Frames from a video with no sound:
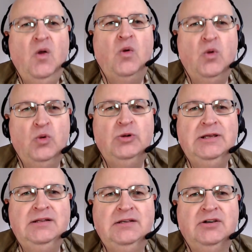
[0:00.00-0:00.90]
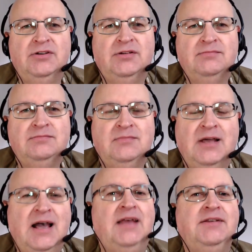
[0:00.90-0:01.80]
Really good.
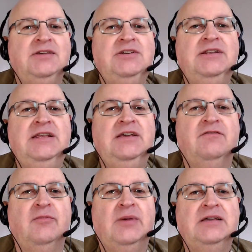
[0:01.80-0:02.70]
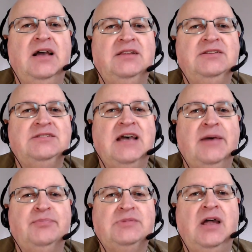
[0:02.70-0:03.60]
And a unique for my
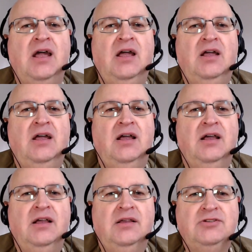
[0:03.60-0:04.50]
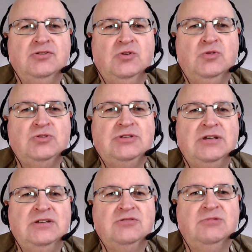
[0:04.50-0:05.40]
Untappd scores
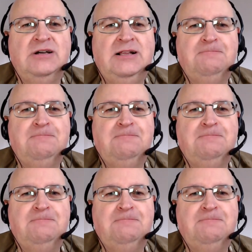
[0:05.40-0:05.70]
as well.